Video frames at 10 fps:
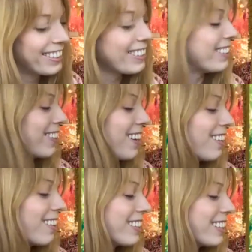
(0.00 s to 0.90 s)
you
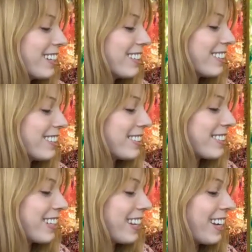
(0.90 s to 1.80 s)
all are getting to
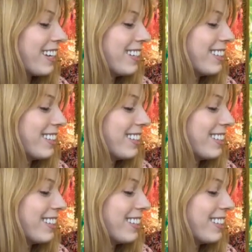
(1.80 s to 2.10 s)
see it.